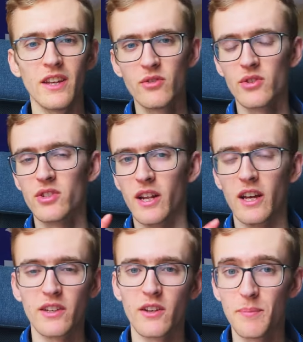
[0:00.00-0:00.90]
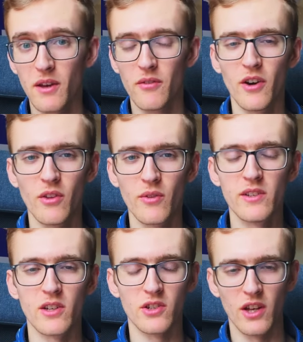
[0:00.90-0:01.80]
interestingly, I did a bit of further
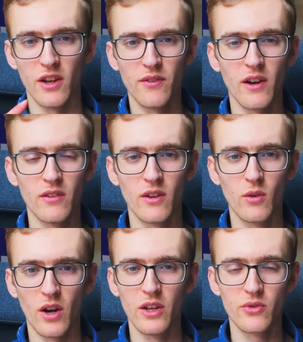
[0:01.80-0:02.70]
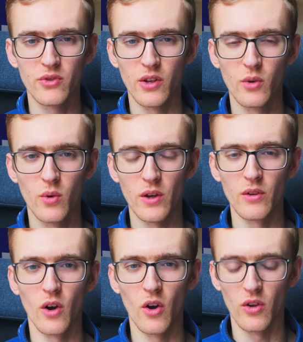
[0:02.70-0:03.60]
research and I found quite an interesting quote
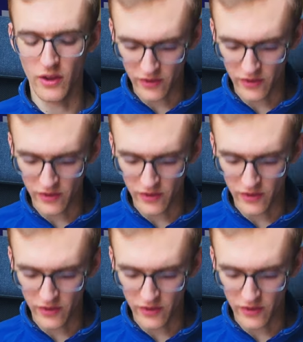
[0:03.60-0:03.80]
on, I